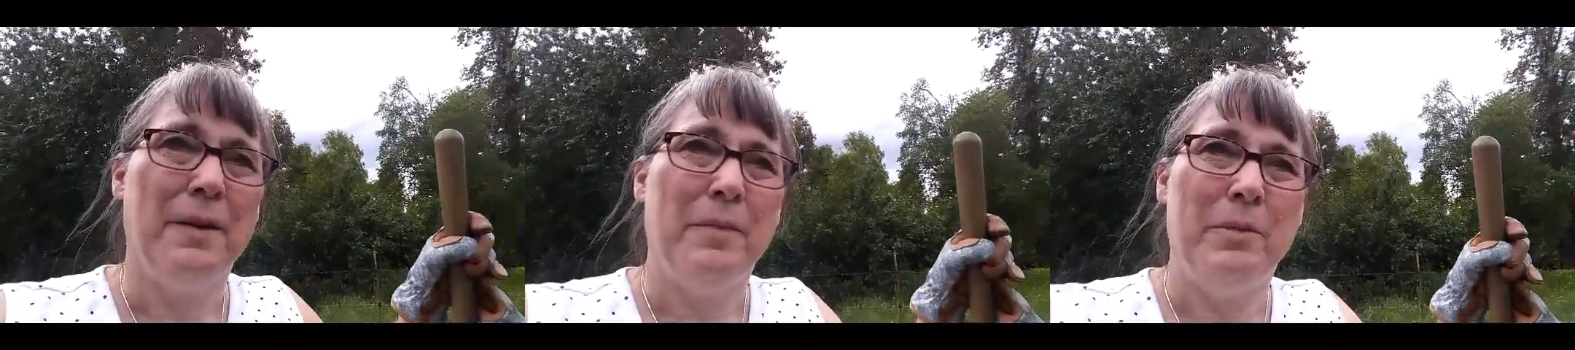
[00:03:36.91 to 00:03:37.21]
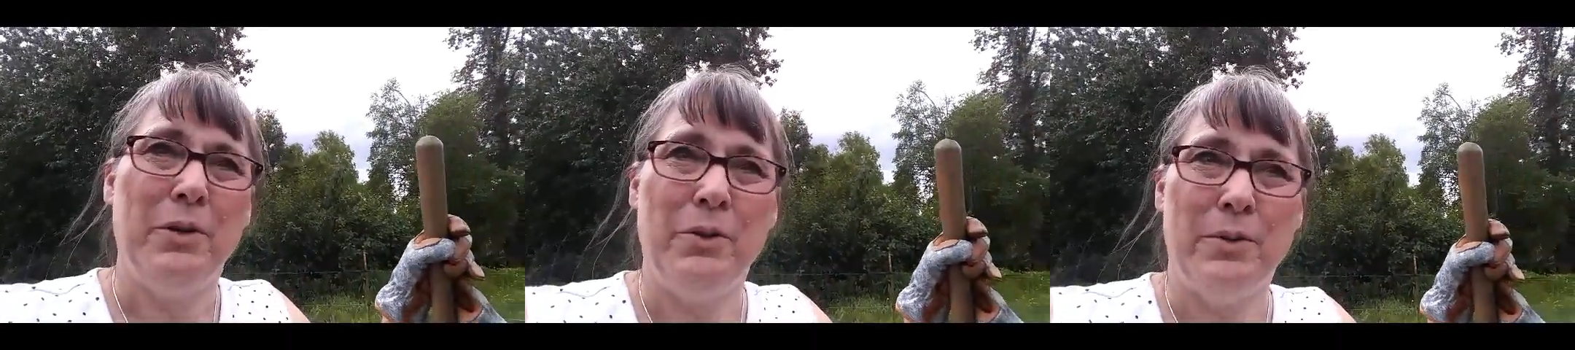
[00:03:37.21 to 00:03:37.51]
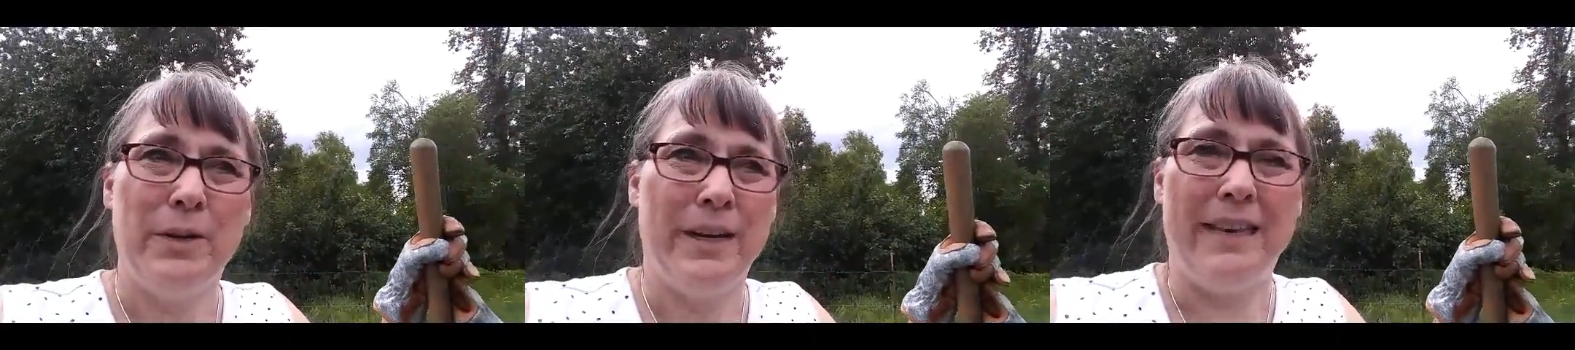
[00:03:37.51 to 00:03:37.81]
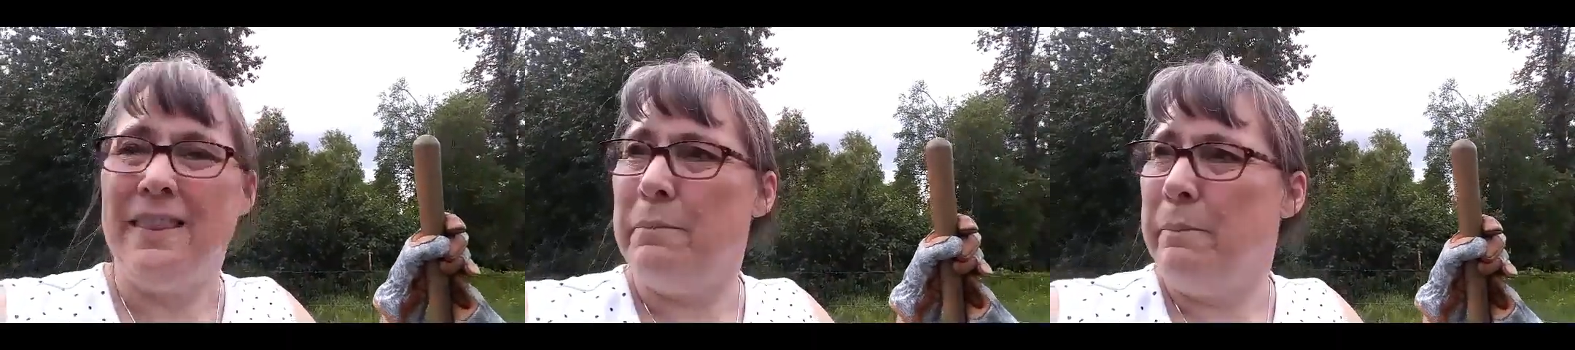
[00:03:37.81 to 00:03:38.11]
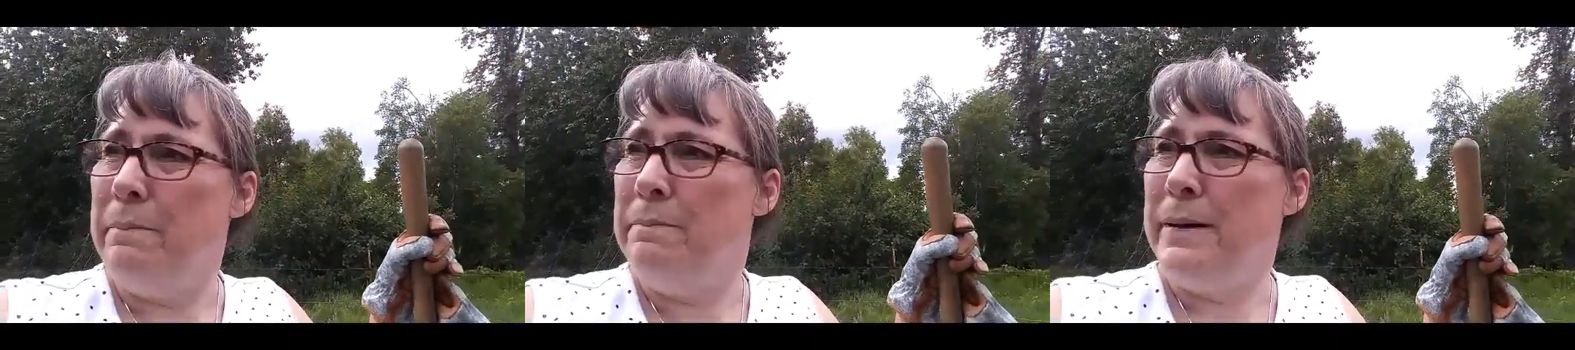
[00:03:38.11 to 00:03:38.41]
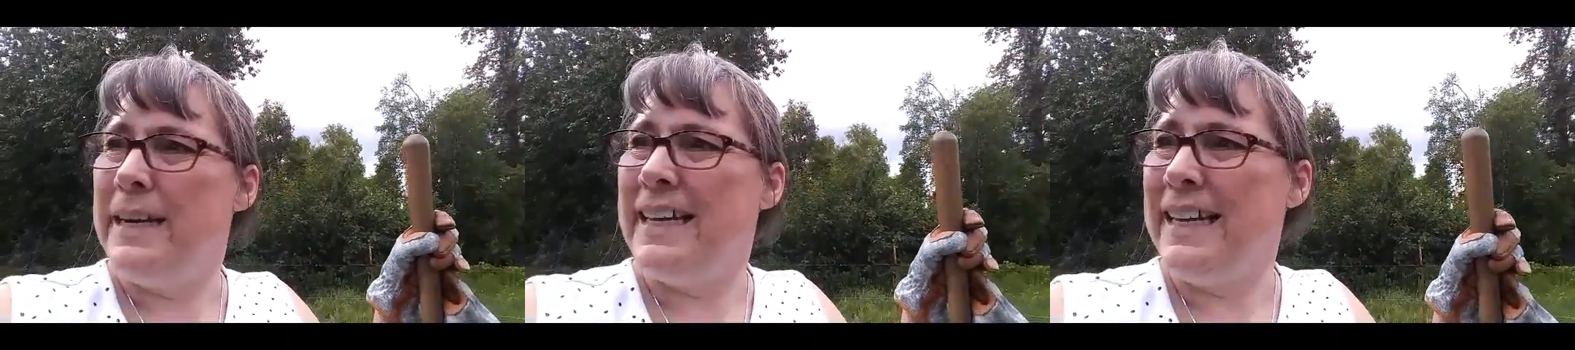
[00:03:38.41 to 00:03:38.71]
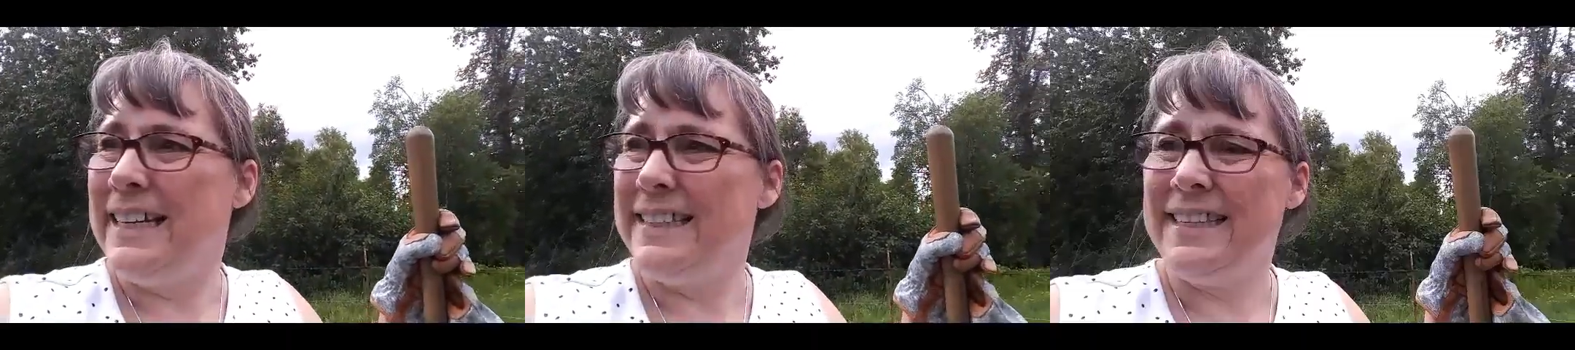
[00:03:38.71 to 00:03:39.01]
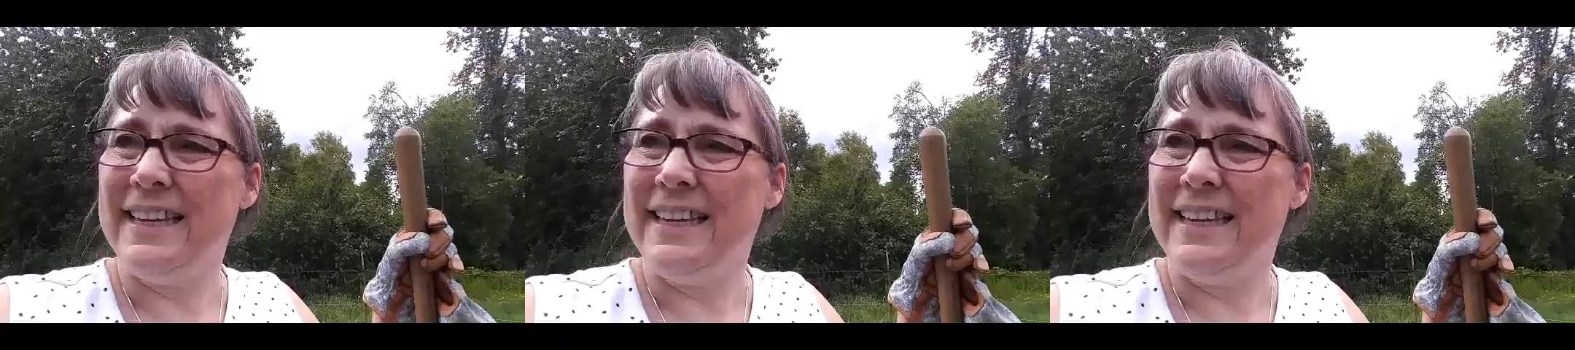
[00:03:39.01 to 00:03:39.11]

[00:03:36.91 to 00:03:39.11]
manure in them because